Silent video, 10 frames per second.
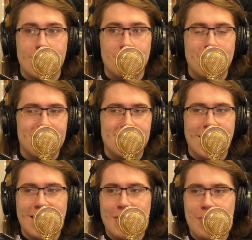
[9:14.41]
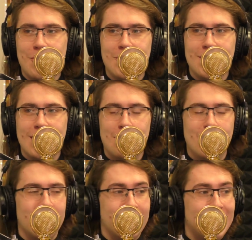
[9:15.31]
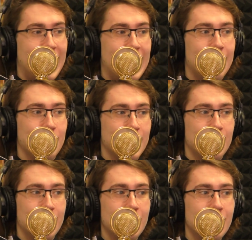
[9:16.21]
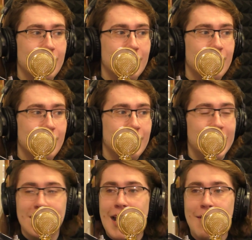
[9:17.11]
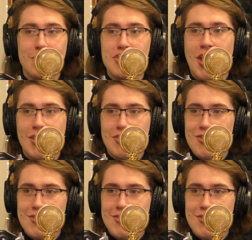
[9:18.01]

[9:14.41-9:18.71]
By the second and third day, I'm like, damn, dude. It never changes.